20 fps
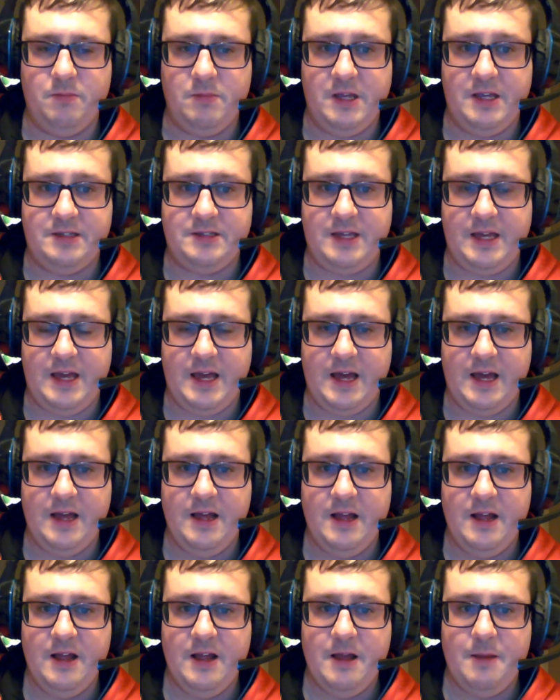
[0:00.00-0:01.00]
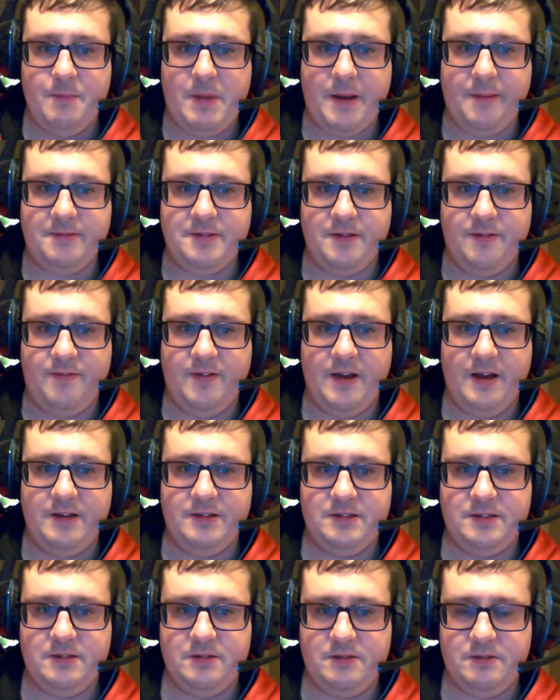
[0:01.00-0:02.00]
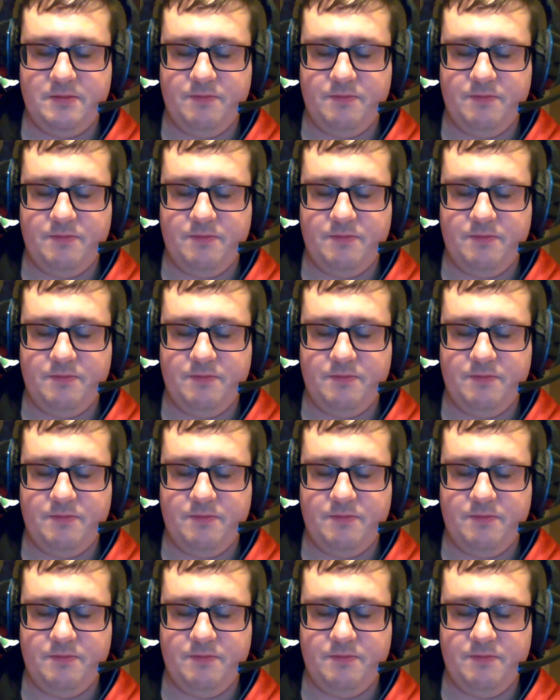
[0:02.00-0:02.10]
is the perhaps the first,